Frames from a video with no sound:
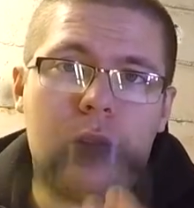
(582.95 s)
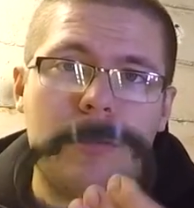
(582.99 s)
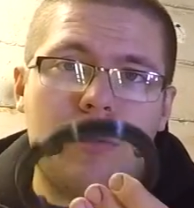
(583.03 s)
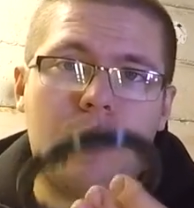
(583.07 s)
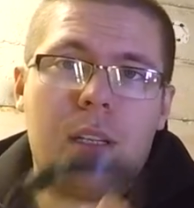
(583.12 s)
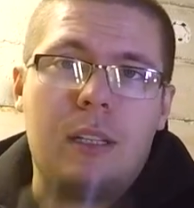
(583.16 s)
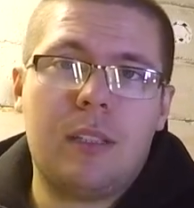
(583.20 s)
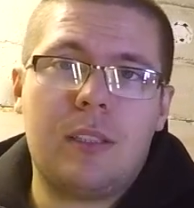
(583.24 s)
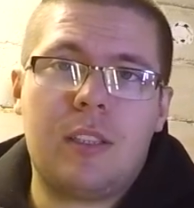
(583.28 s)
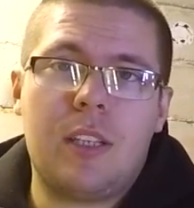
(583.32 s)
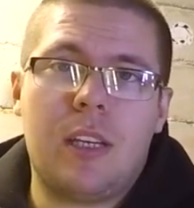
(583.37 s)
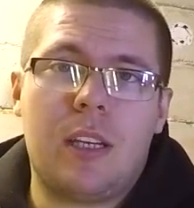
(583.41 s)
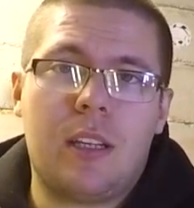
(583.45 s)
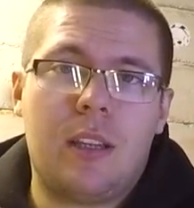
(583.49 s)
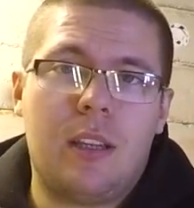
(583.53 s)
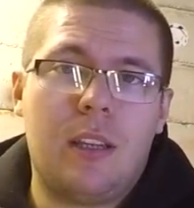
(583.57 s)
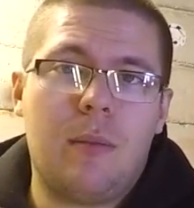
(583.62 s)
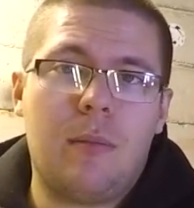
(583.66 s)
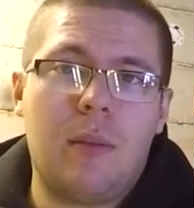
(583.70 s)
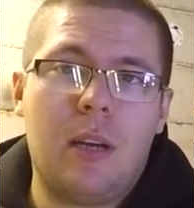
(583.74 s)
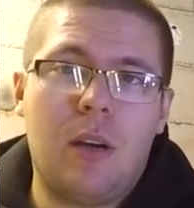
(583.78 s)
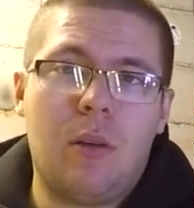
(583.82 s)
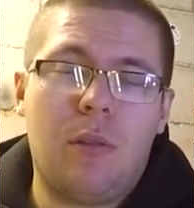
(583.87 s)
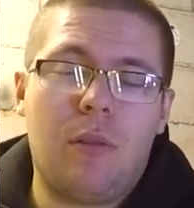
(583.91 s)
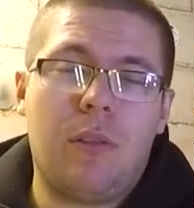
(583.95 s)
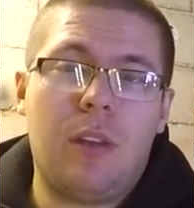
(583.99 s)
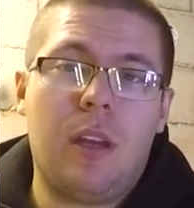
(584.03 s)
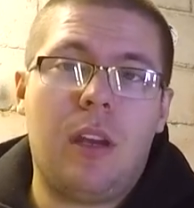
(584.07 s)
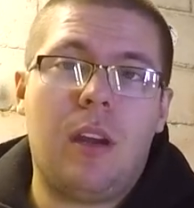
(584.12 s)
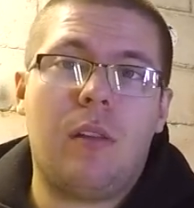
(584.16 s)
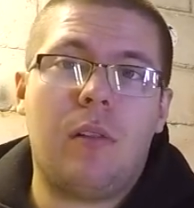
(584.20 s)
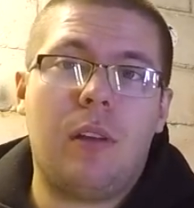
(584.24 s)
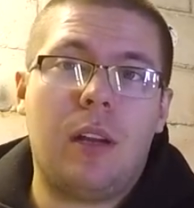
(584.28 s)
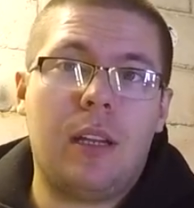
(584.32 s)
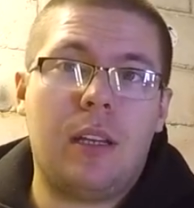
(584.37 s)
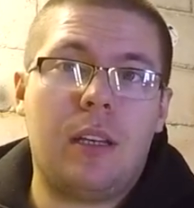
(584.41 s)
You can check them out
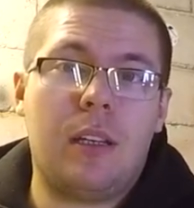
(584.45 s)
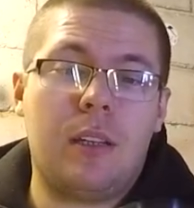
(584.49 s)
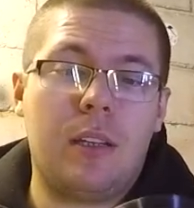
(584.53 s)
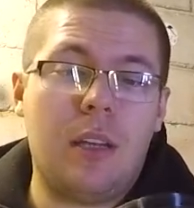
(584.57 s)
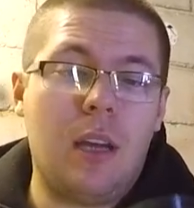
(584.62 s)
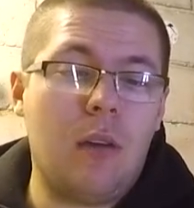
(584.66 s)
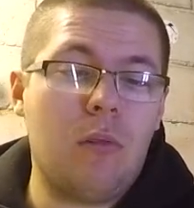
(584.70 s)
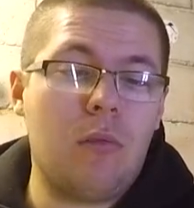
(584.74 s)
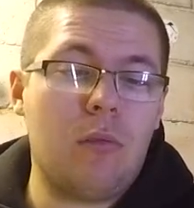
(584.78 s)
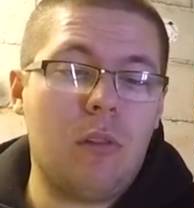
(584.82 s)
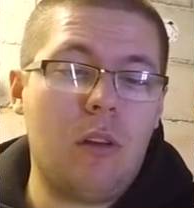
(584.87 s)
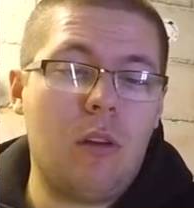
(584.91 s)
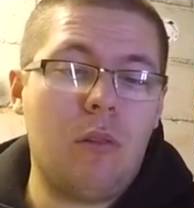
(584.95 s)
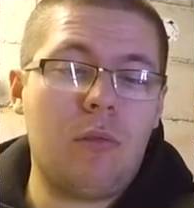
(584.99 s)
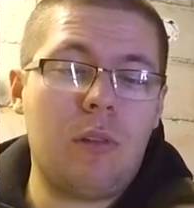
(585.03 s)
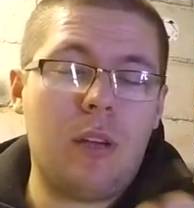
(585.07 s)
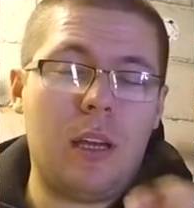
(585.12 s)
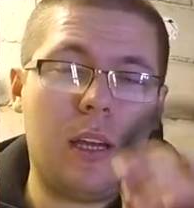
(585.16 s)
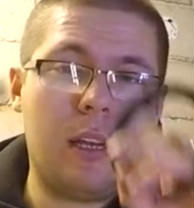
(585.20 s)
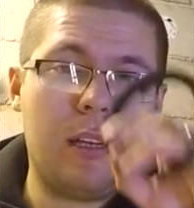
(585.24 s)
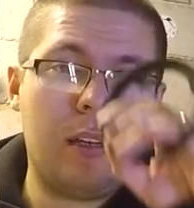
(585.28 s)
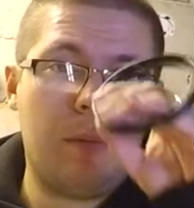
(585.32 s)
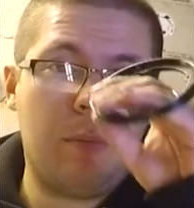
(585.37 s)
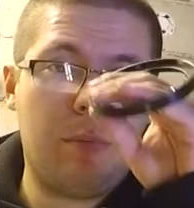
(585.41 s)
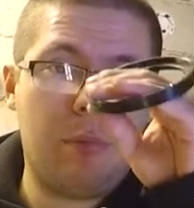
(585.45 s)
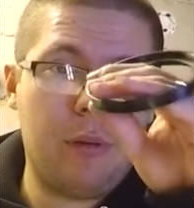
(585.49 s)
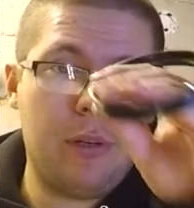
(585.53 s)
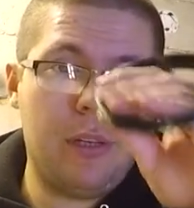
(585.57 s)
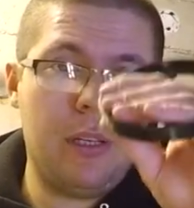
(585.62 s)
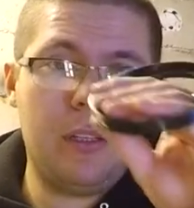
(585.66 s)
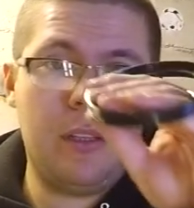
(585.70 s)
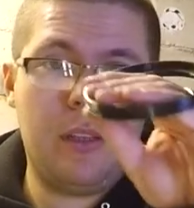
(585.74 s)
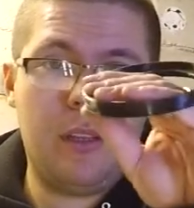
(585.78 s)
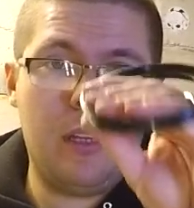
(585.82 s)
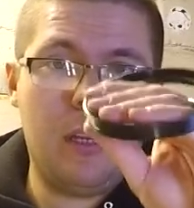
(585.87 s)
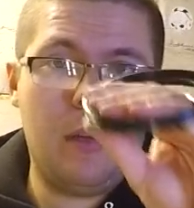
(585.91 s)
there and download and
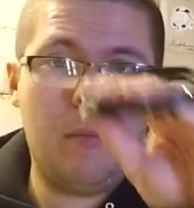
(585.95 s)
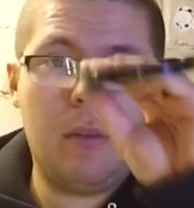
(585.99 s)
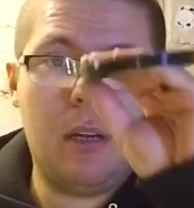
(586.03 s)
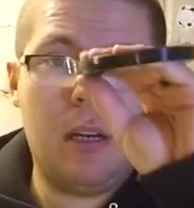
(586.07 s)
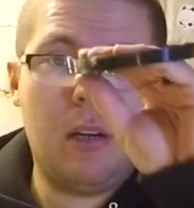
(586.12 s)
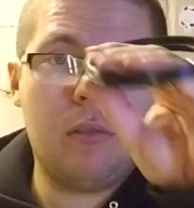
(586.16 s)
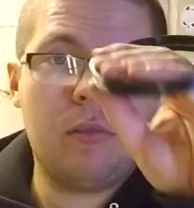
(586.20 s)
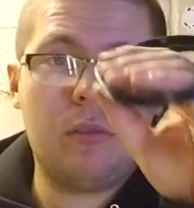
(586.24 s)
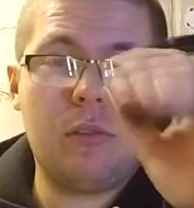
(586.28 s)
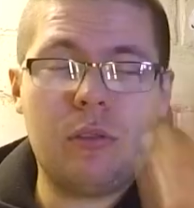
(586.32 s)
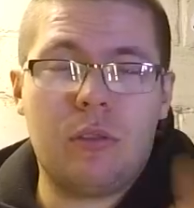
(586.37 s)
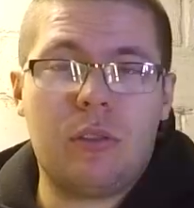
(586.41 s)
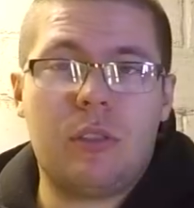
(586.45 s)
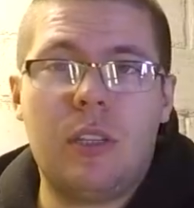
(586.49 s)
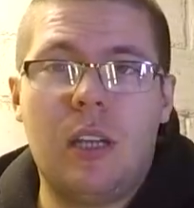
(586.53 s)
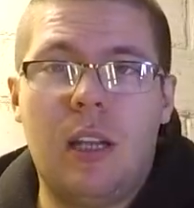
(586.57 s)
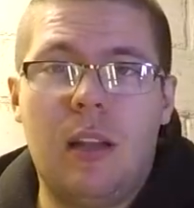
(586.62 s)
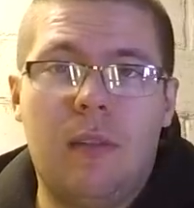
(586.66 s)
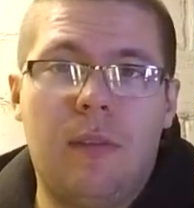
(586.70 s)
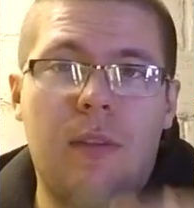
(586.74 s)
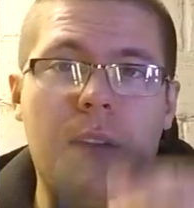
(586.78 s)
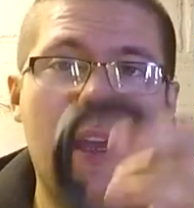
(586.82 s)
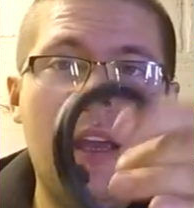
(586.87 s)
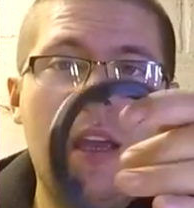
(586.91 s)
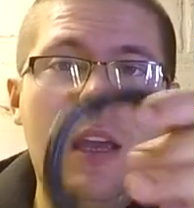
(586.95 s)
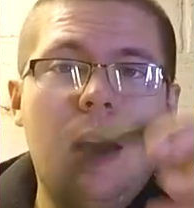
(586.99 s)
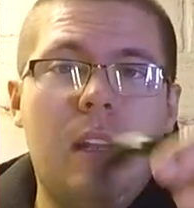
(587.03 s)
print them out yourself.